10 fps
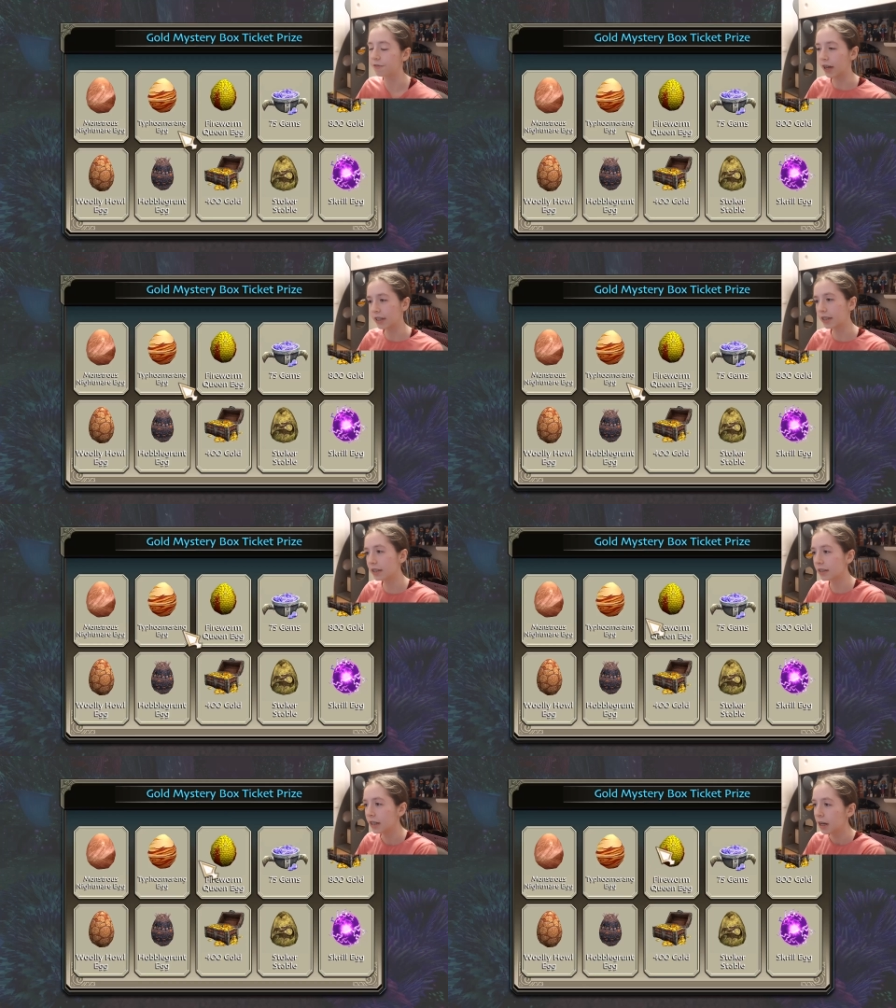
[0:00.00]
affect
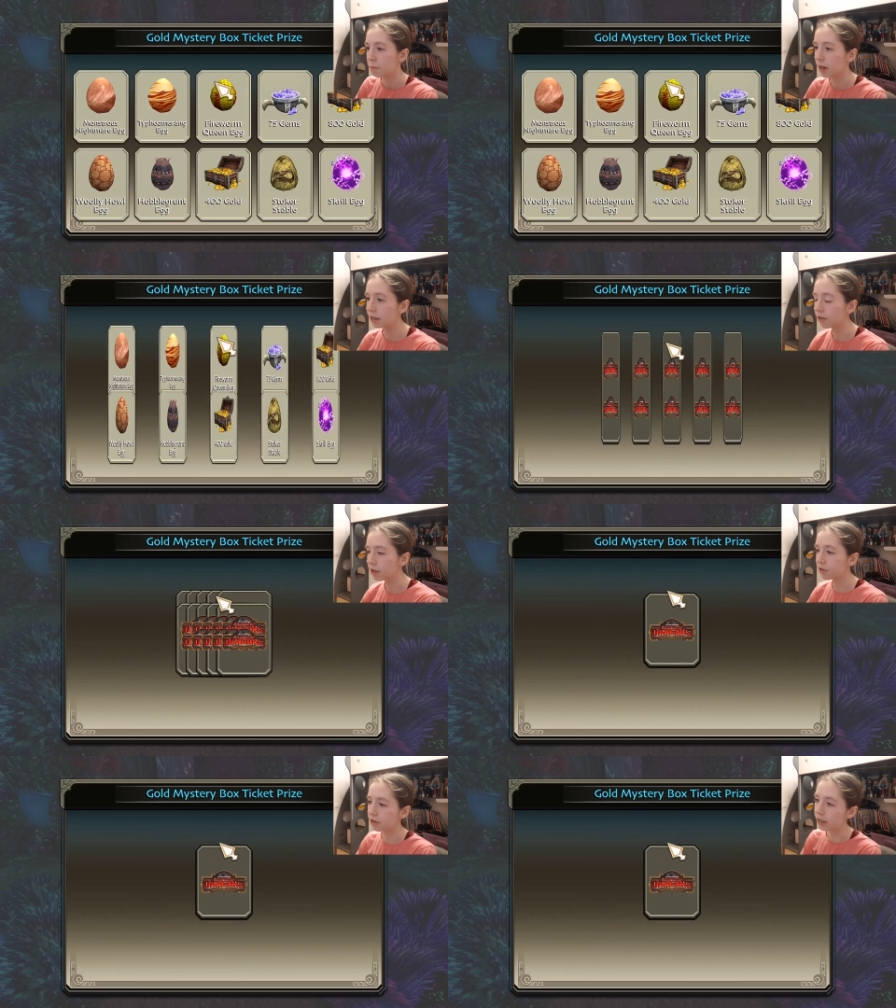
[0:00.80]
it, but I know
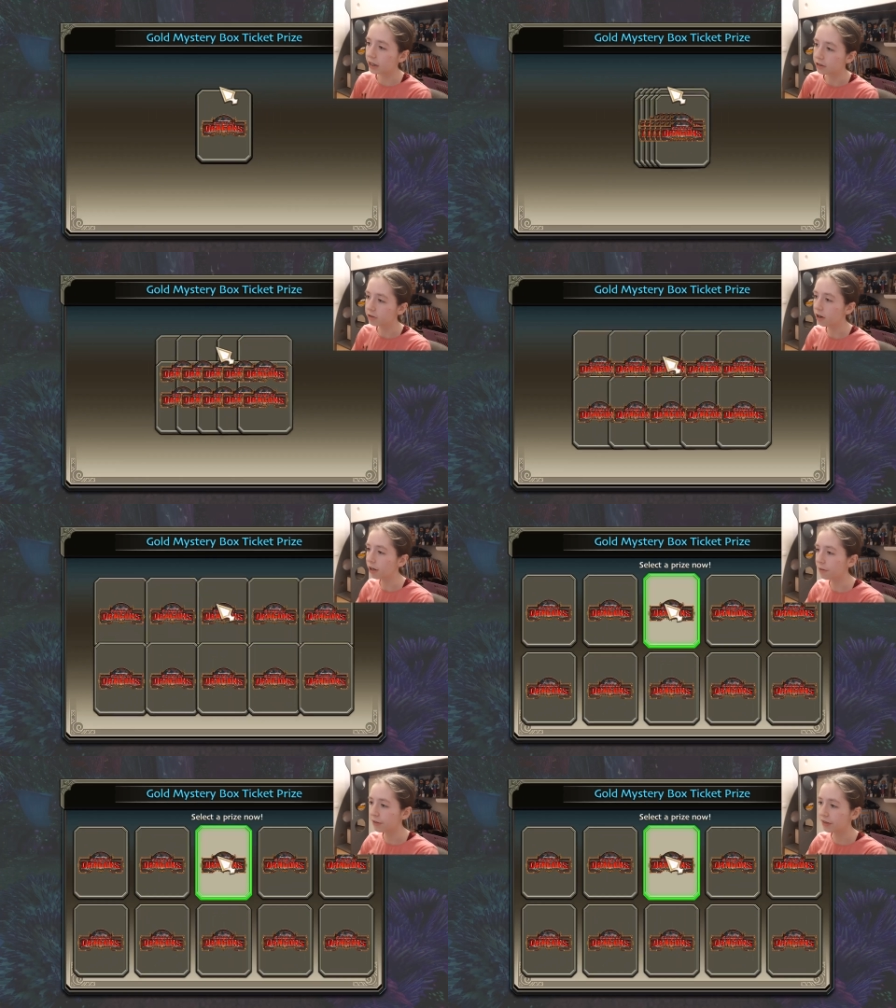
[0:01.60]
there's like a
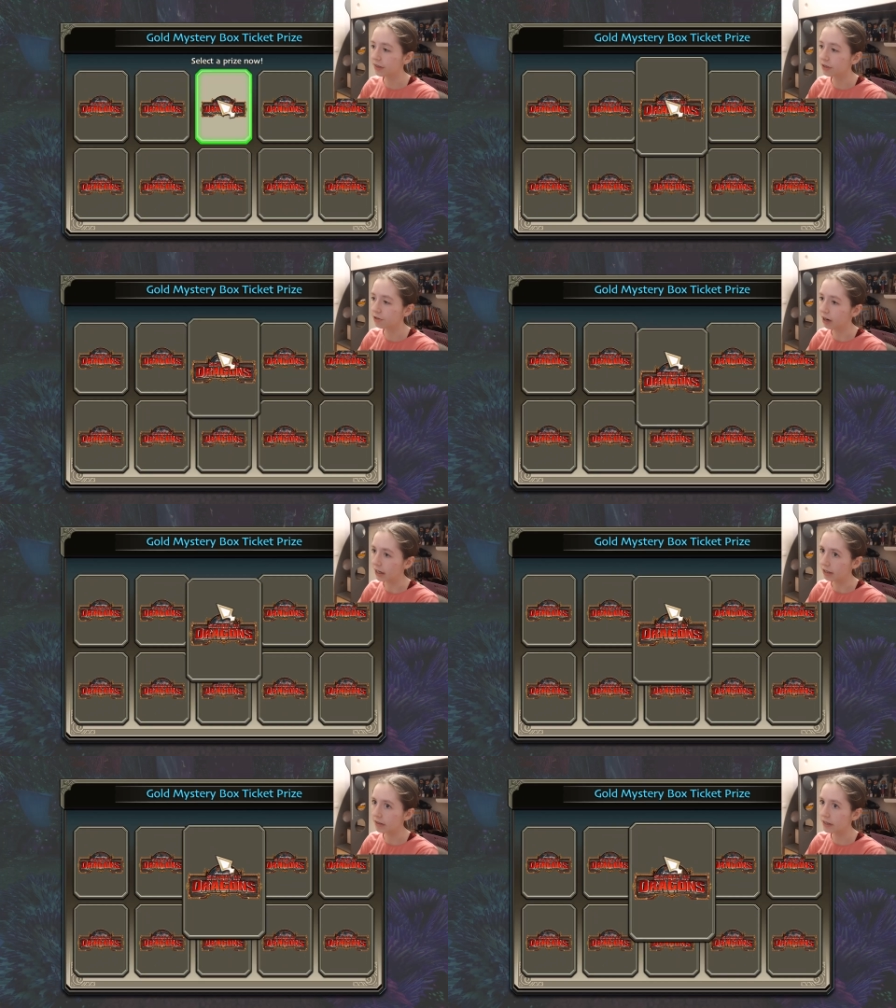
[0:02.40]
lot of
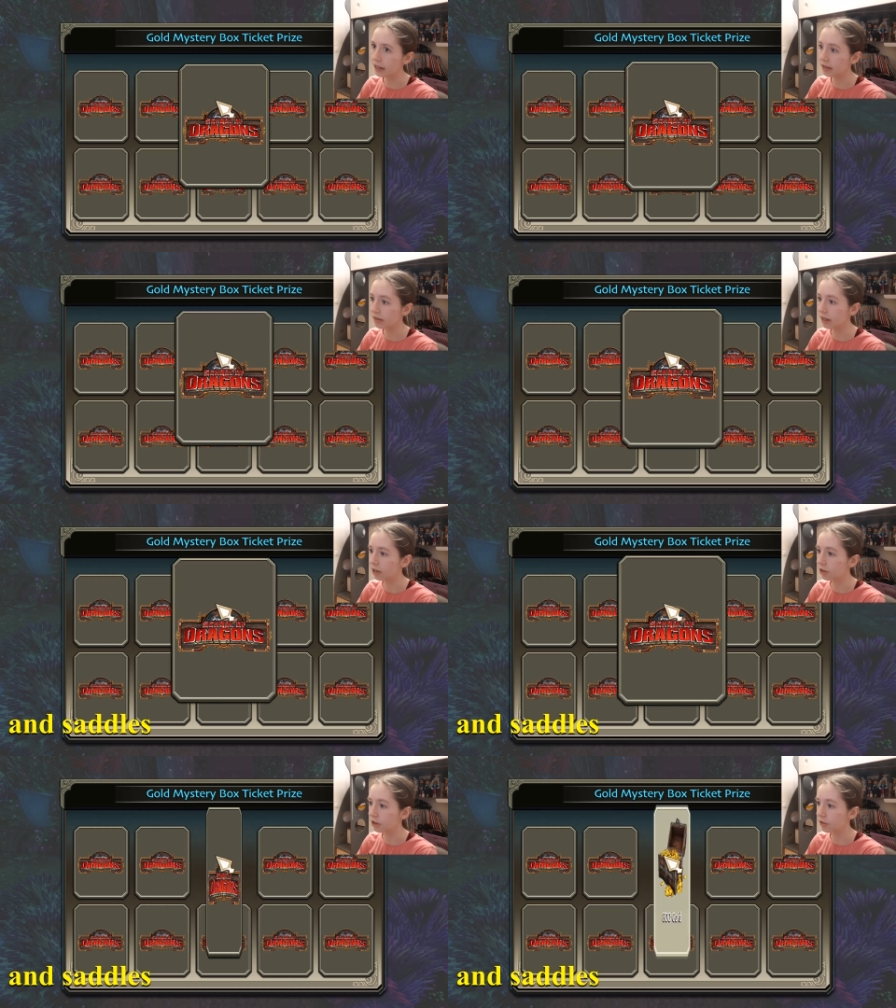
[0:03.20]
dragon skins that
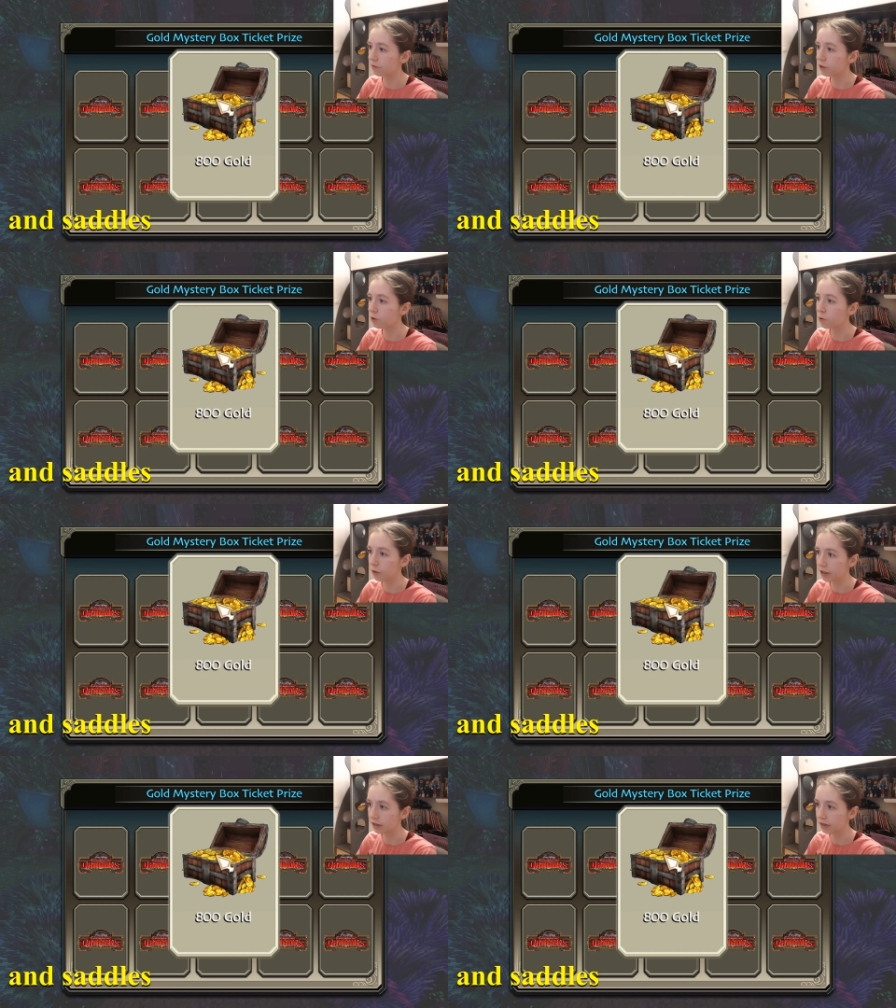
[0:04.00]
are just for
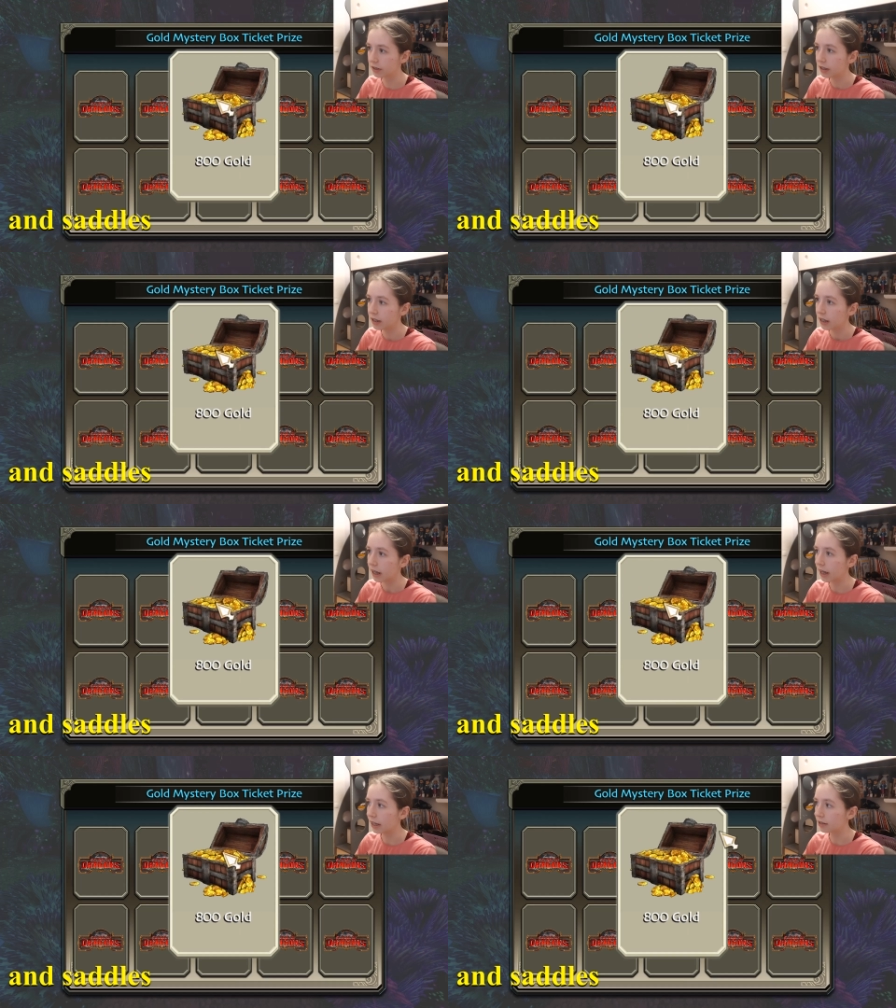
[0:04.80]
coins.
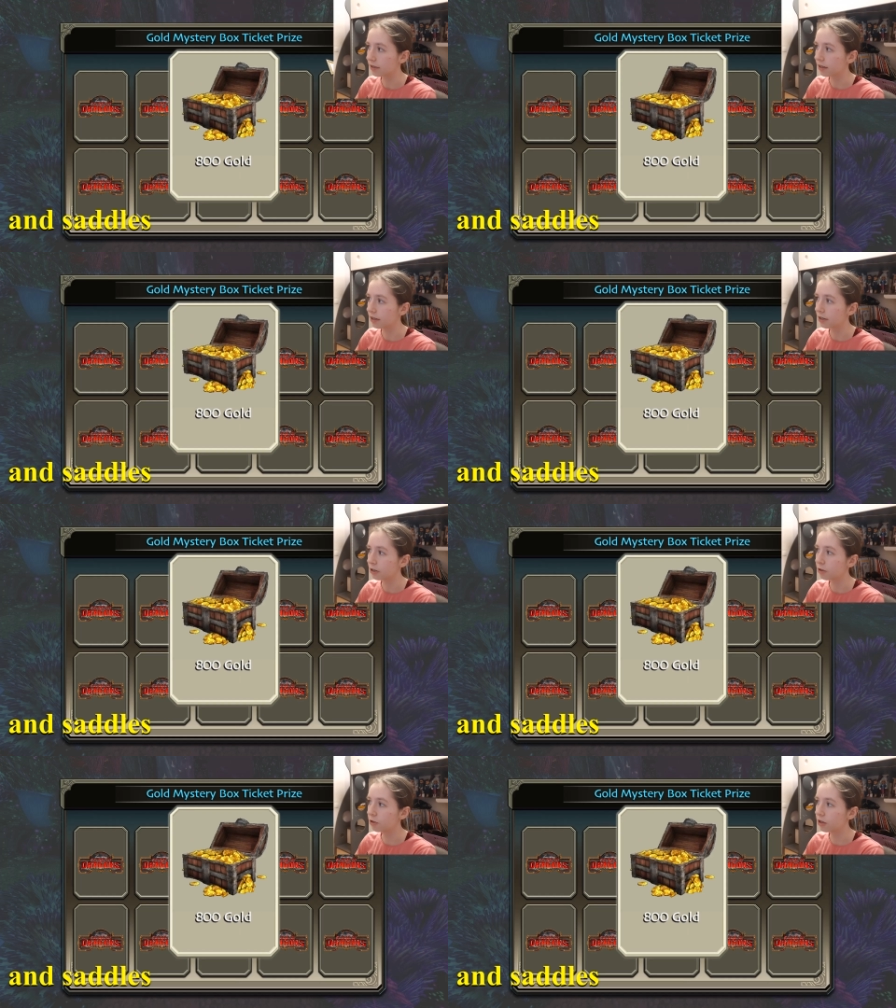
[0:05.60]
And
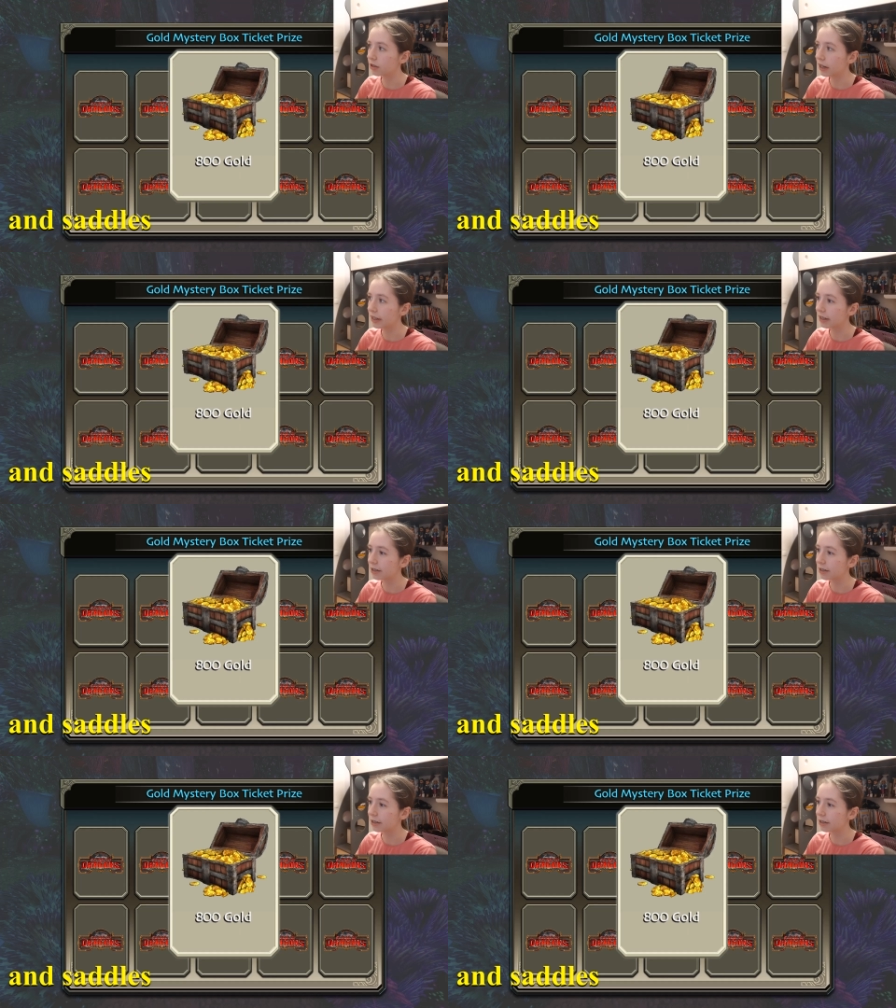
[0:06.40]
you, like,